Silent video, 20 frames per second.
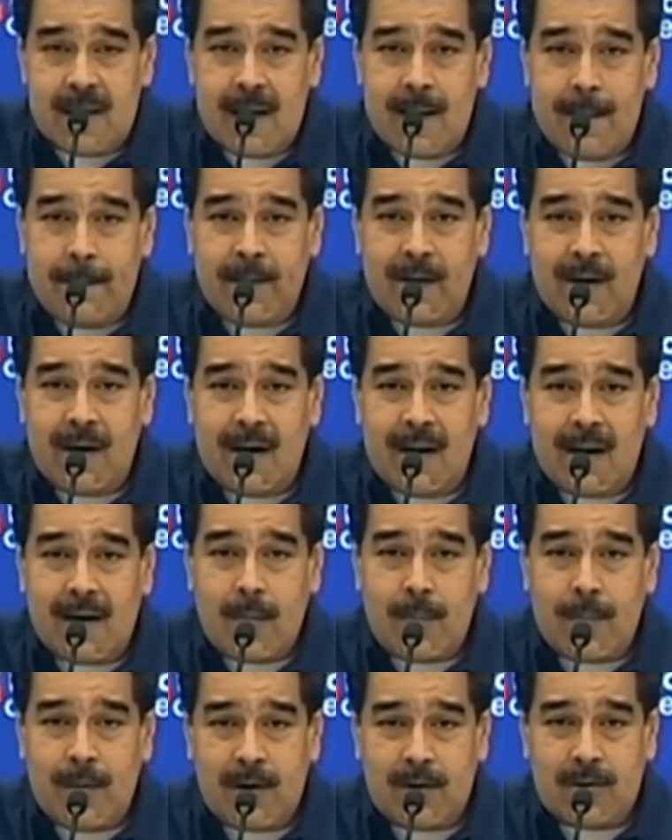as
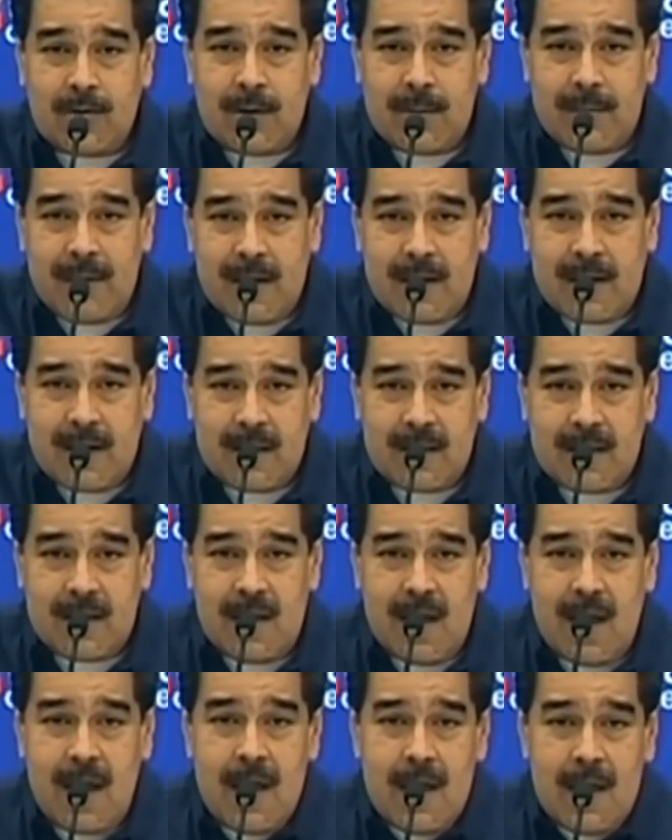president of the National
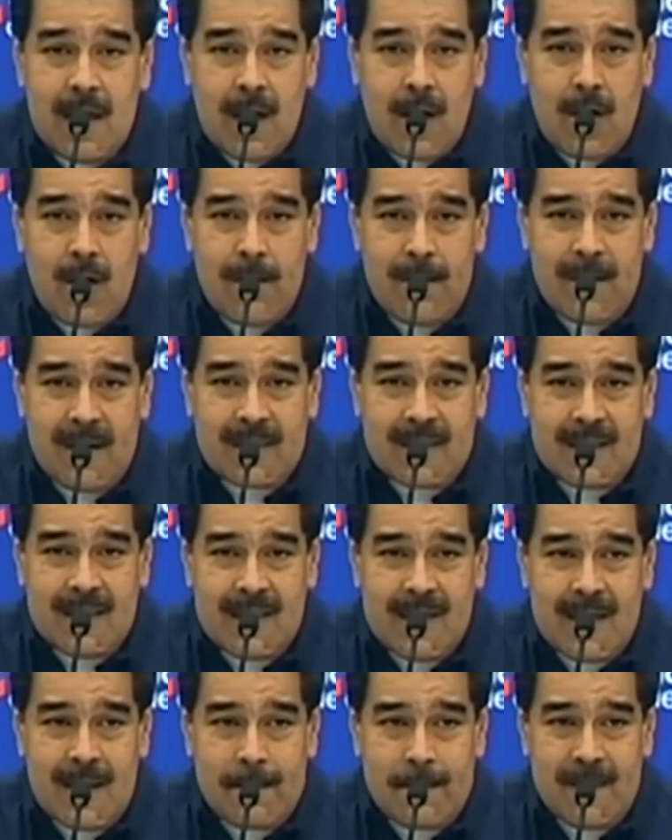Assembly was
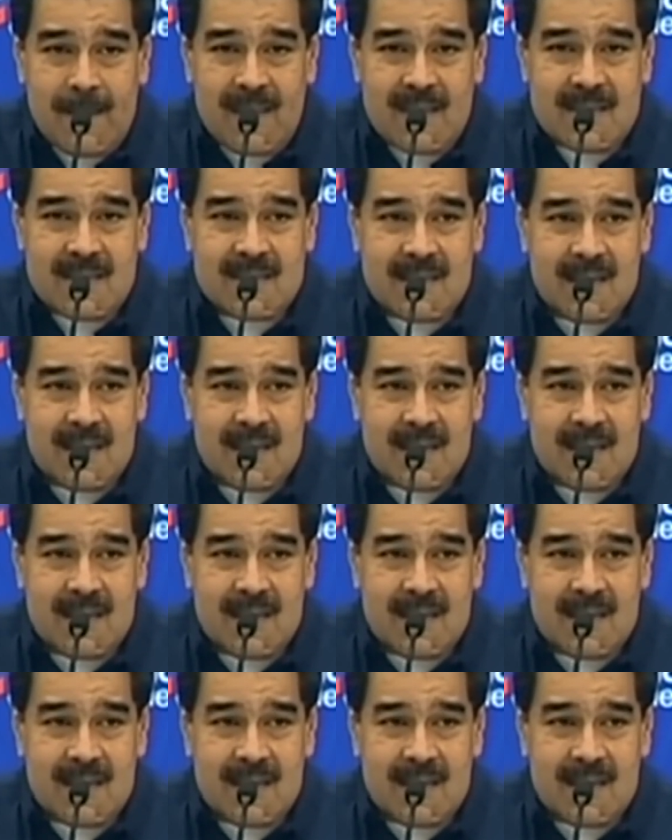illegitimate.